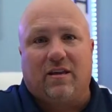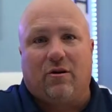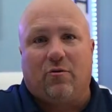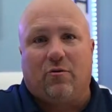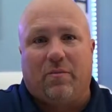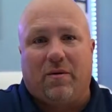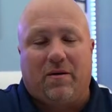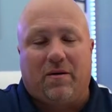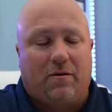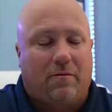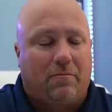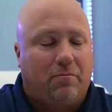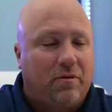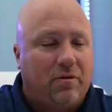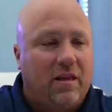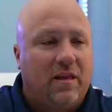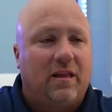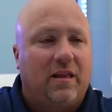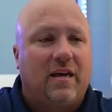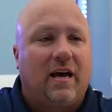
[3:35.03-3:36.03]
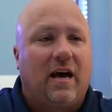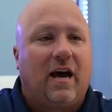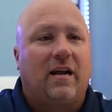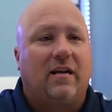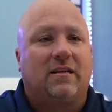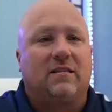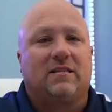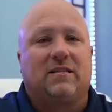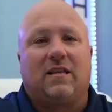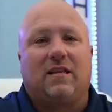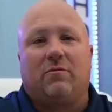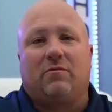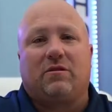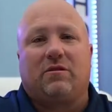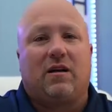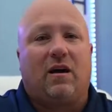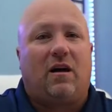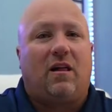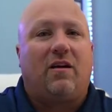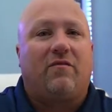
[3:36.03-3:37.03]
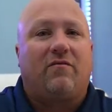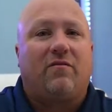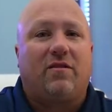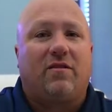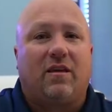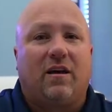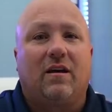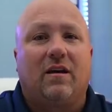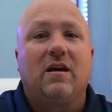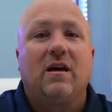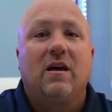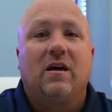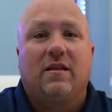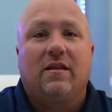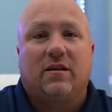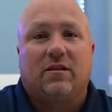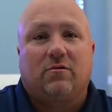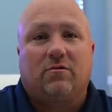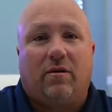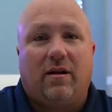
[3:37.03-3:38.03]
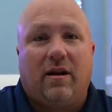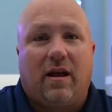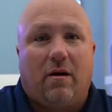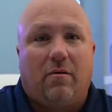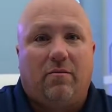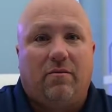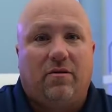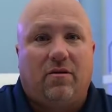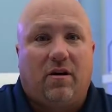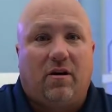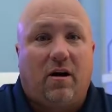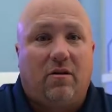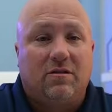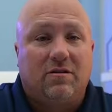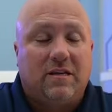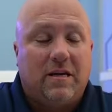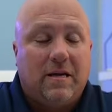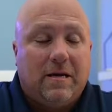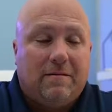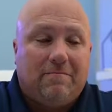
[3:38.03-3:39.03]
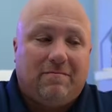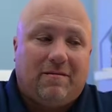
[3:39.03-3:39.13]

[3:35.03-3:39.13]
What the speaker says: They would be completely honest and they would tell everything that's going on with their house.